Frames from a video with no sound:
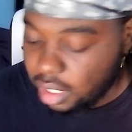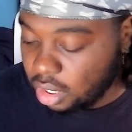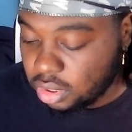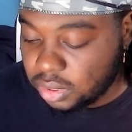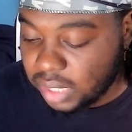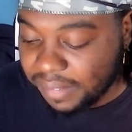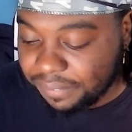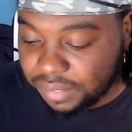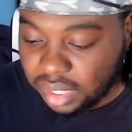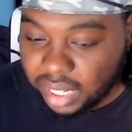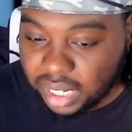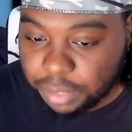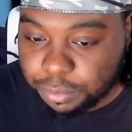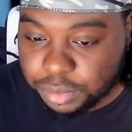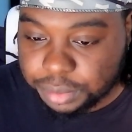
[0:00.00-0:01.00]
also, I felt
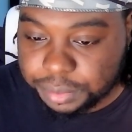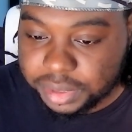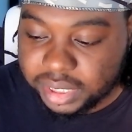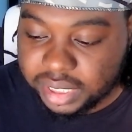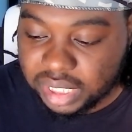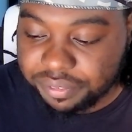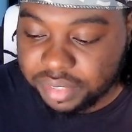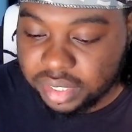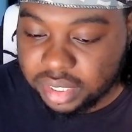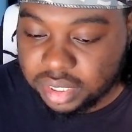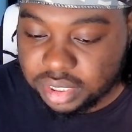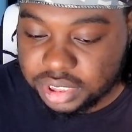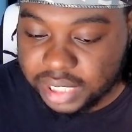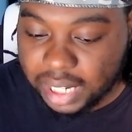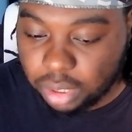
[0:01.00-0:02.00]
like it was really giving
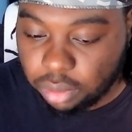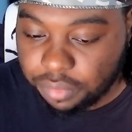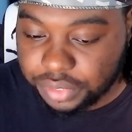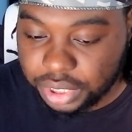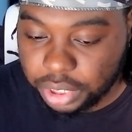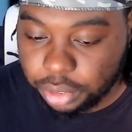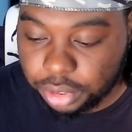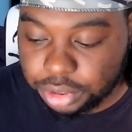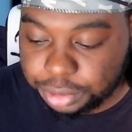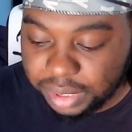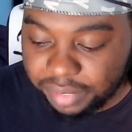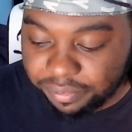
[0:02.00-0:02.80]
Shadow of the Erdtree